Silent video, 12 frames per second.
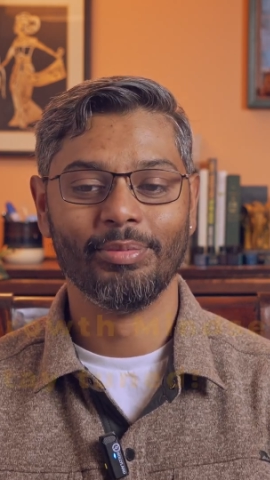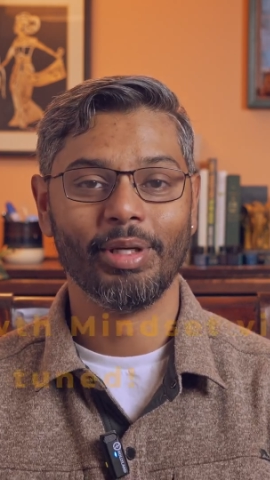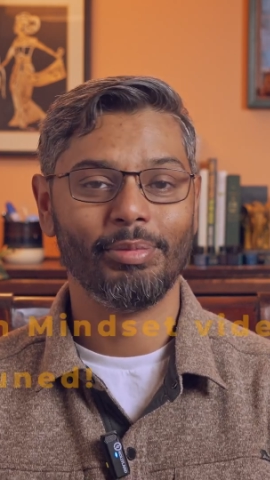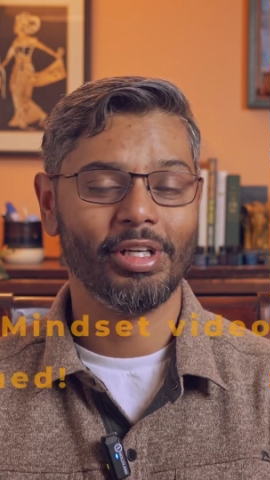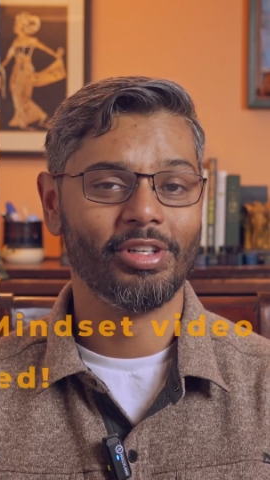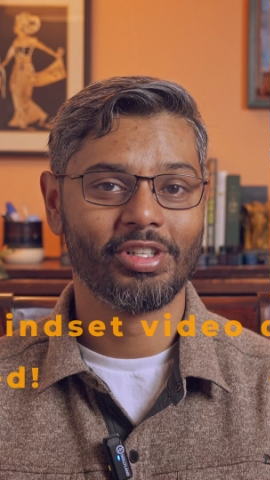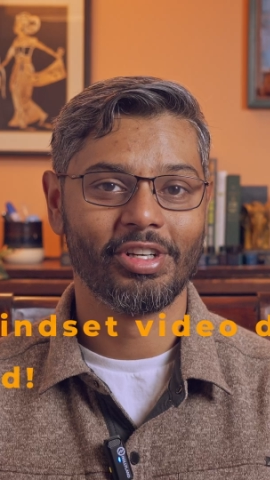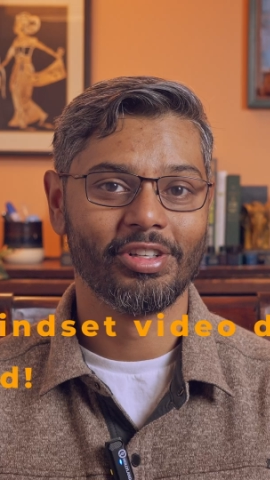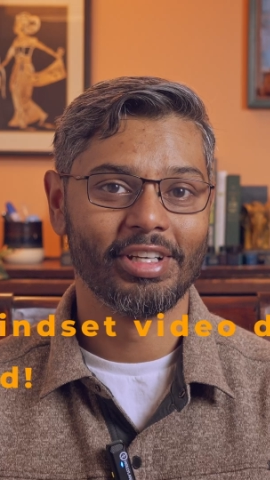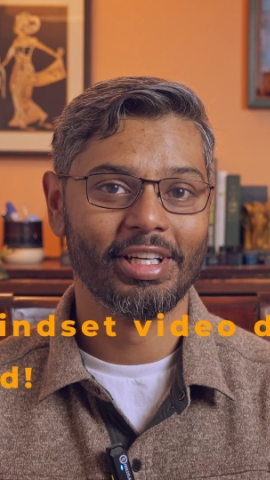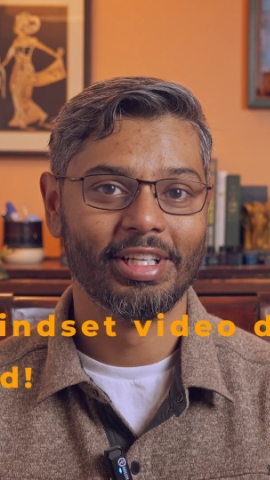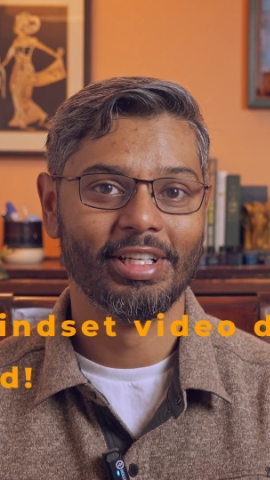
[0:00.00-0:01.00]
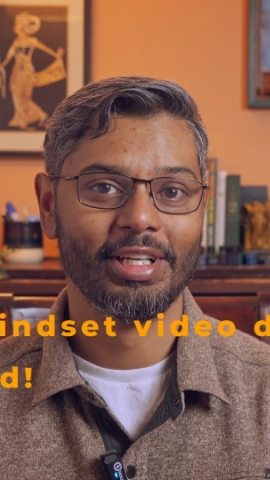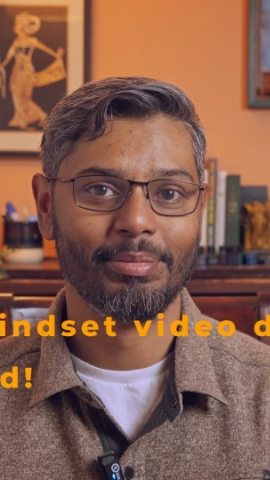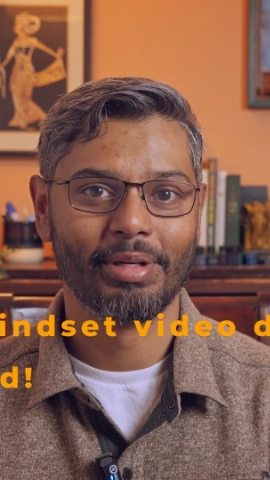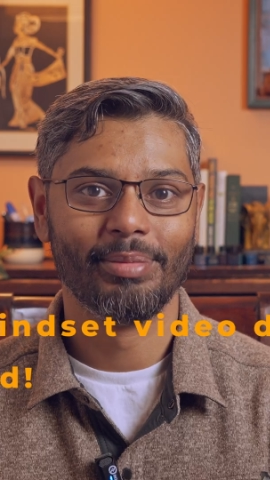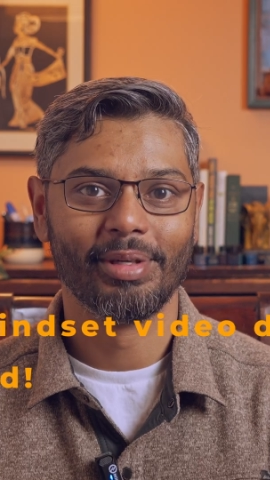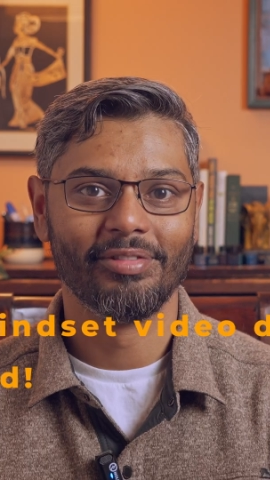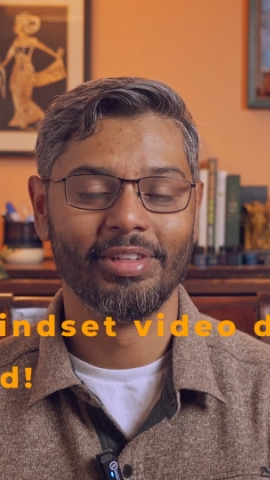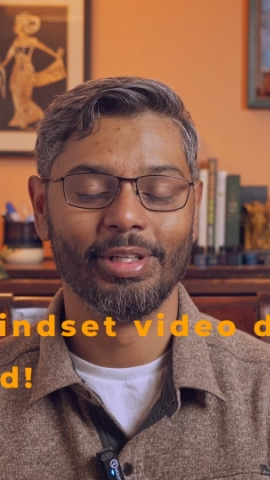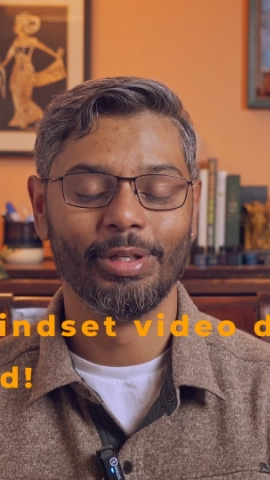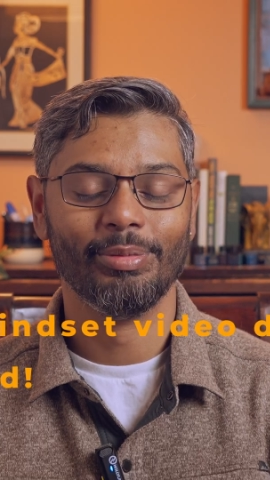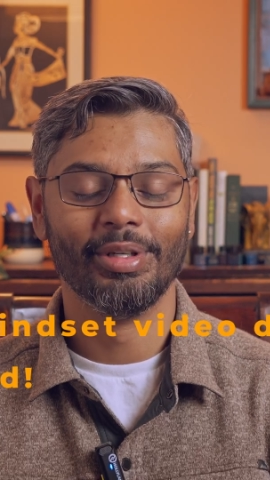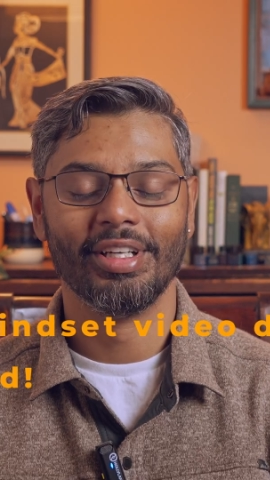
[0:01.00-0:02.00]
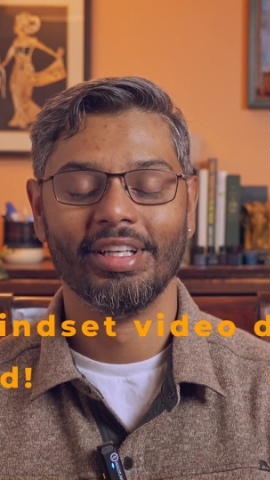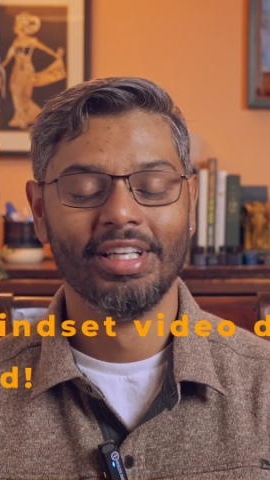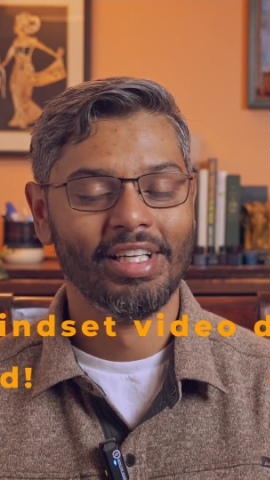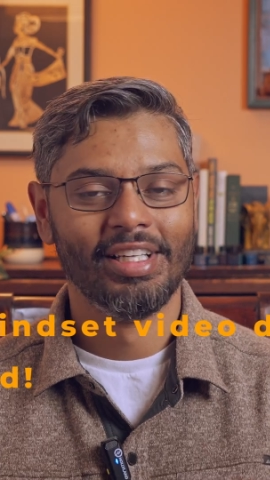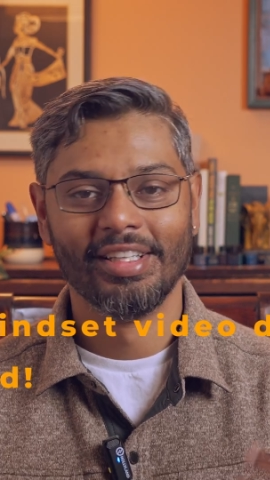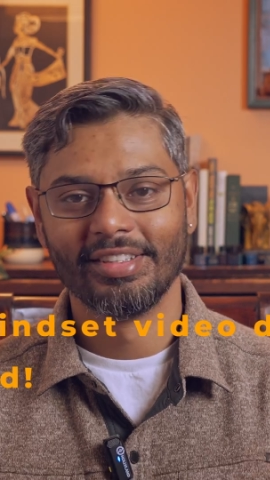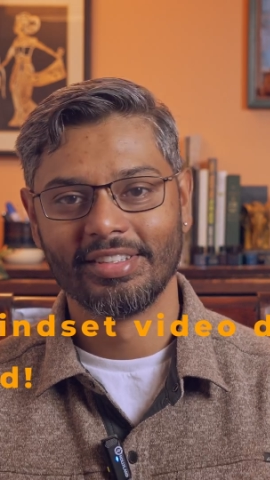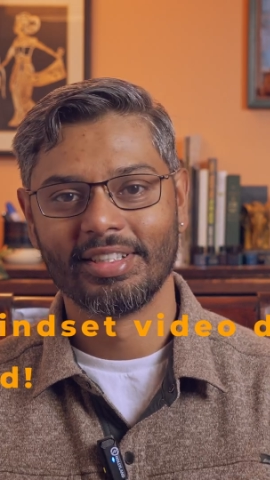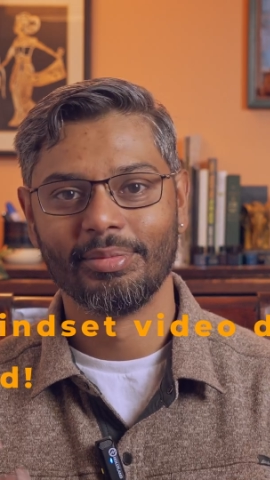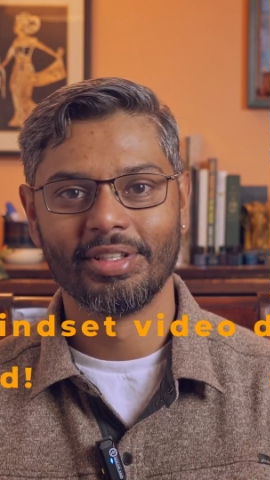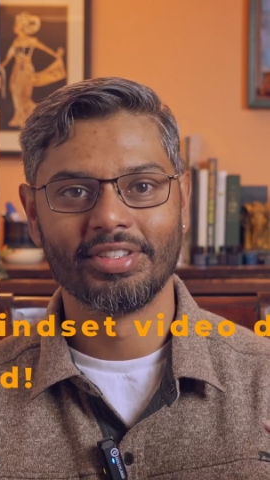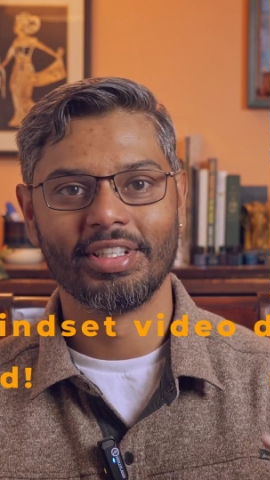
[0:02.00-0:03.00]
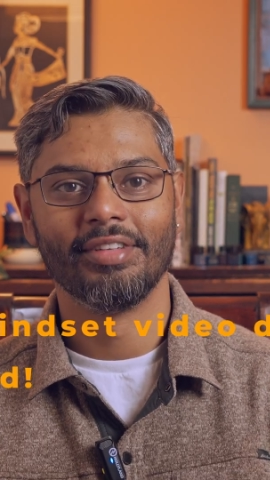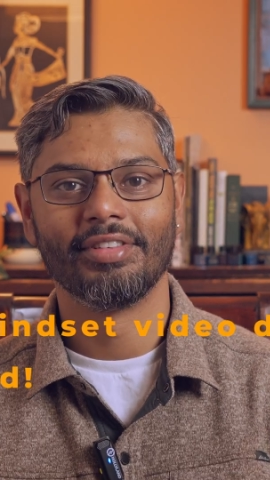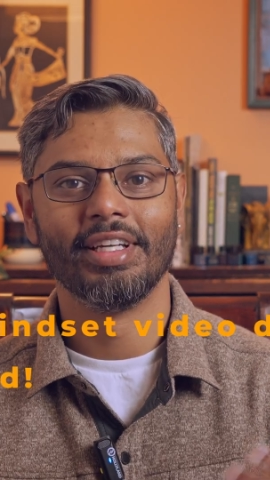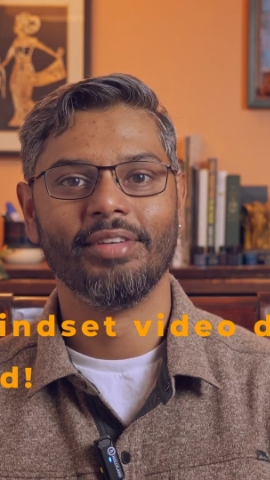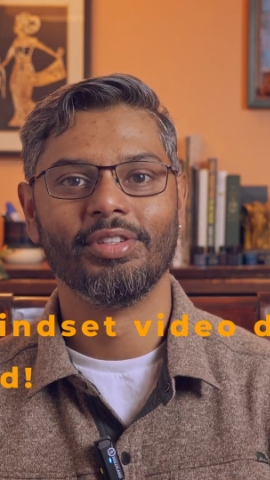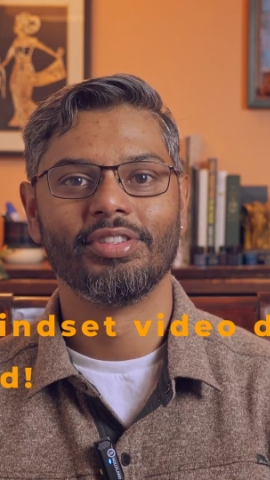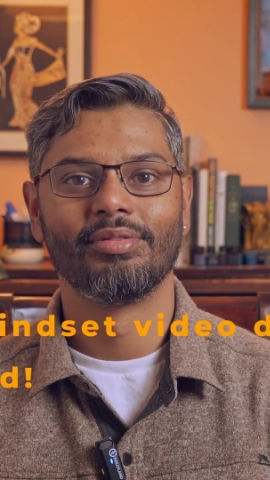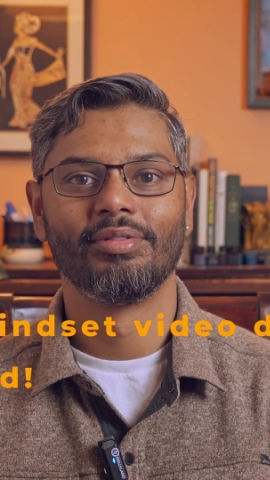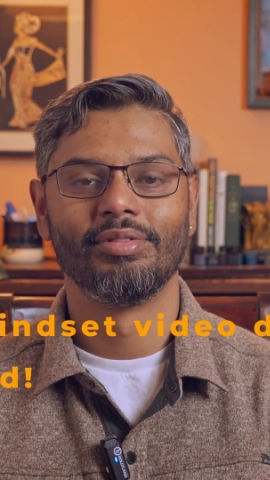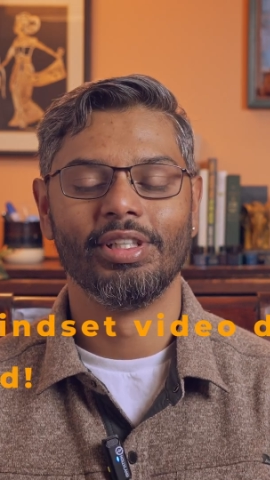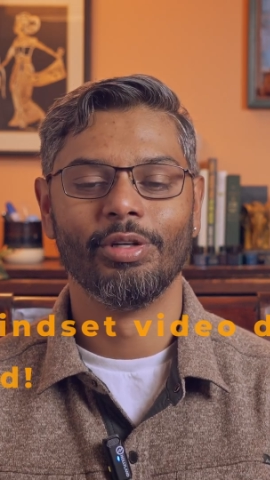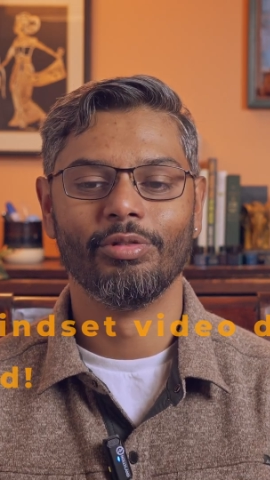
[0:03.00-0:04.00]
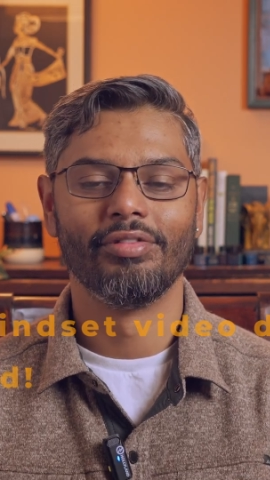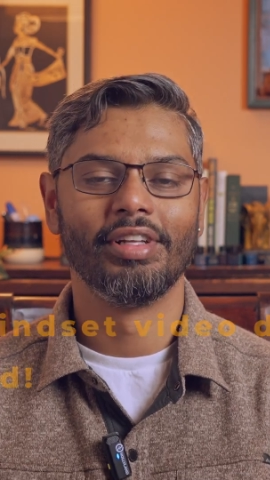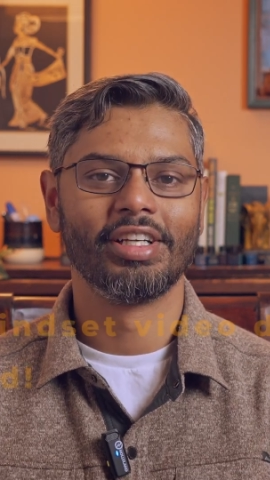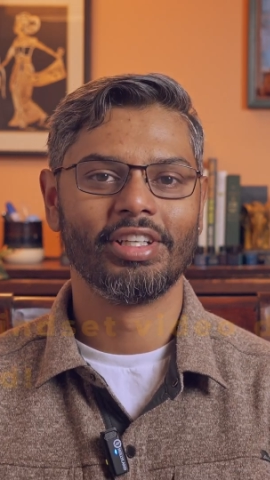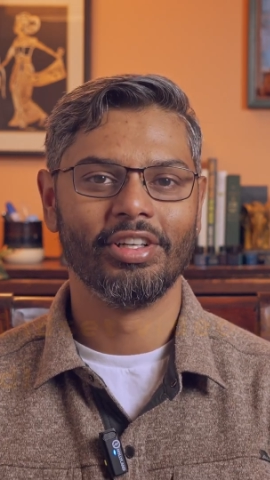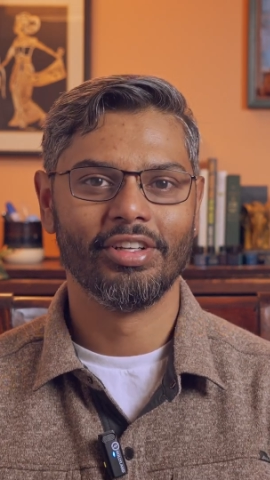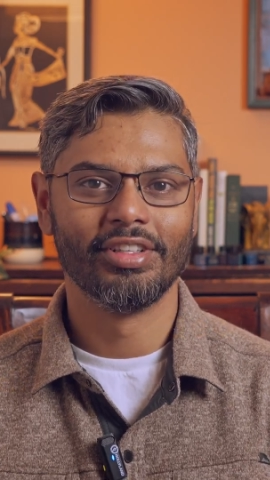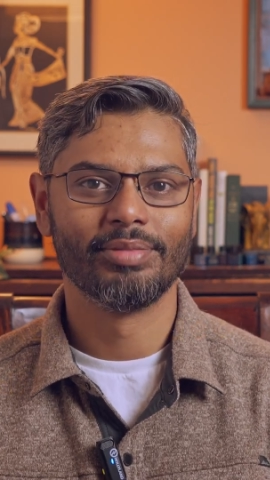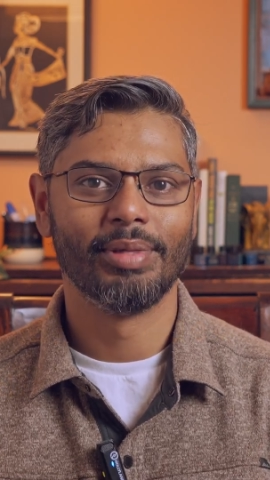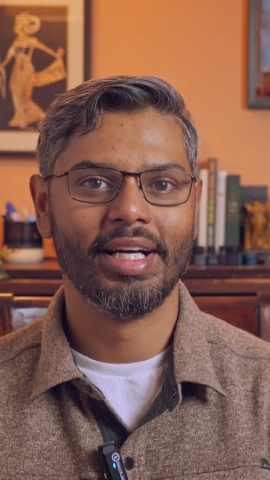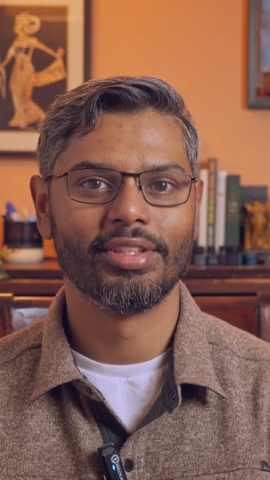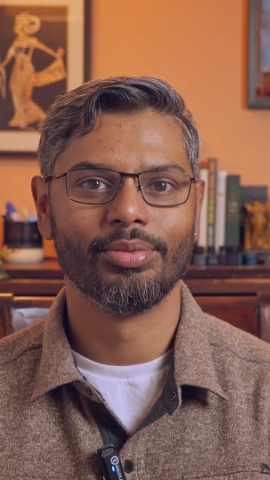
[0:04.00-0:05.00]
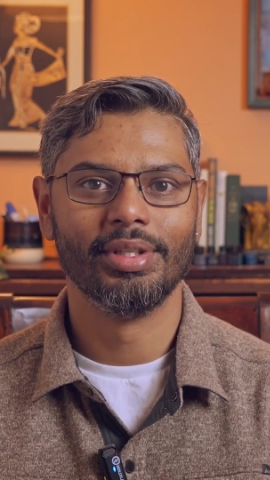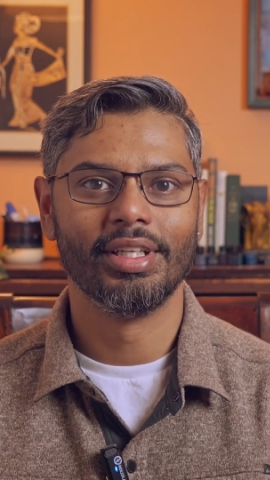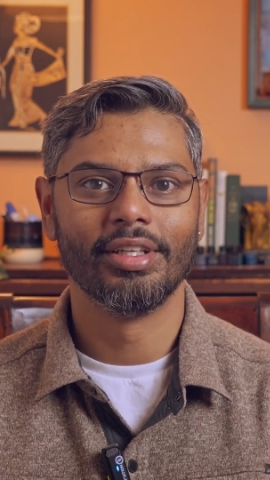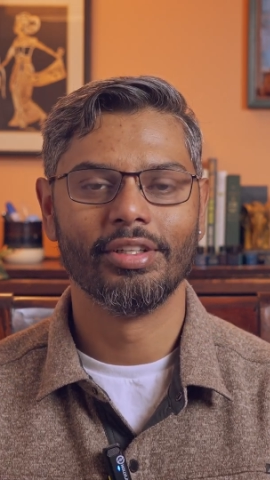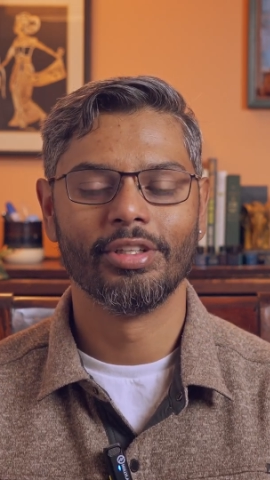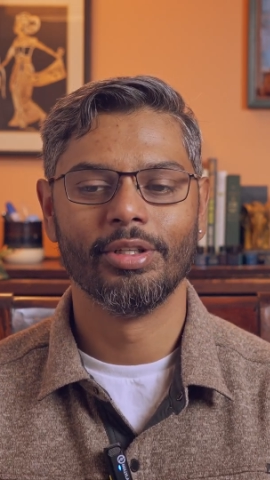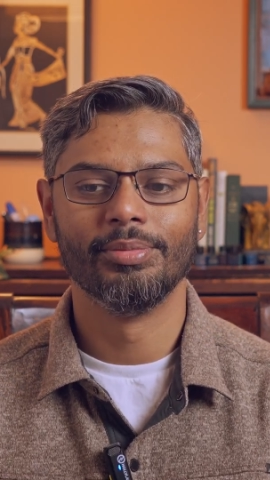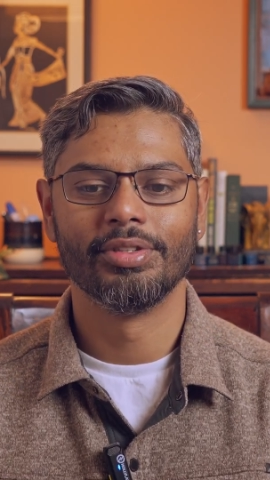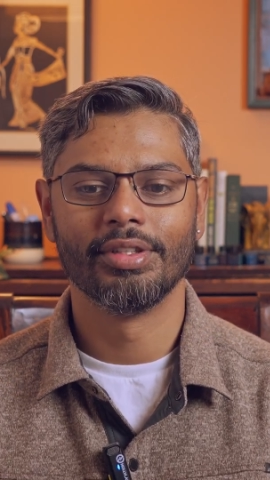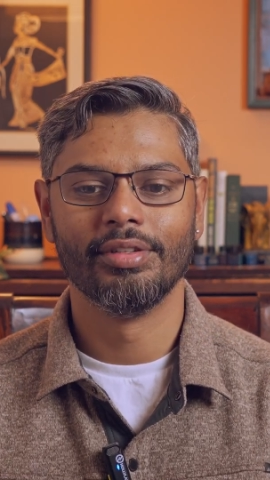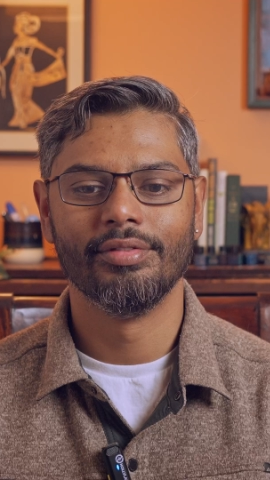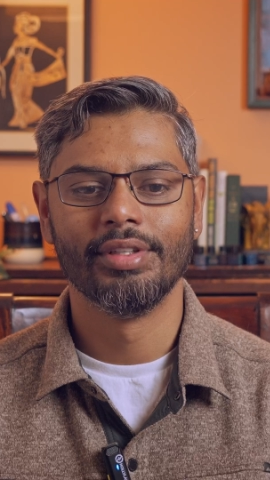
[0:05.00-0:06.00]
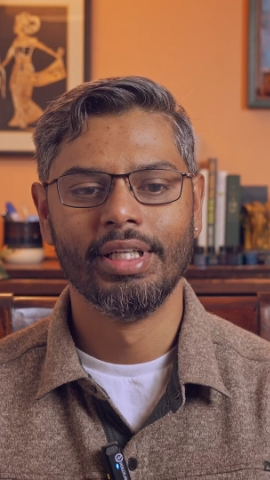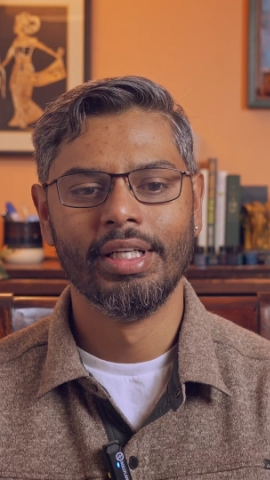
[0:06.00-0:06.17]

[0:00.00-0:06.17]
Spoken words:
Maybe I'll share that in an upcoming video, but this is some of the stuff that I'm just, reflecting on this past week in terms of